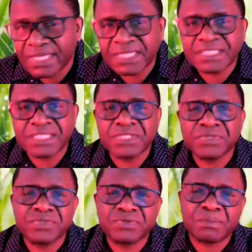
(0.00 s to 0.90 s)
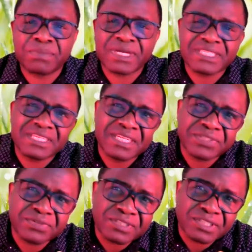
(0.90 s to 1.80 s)
It is not your past
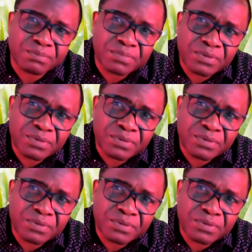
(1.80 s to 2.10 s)
relationship.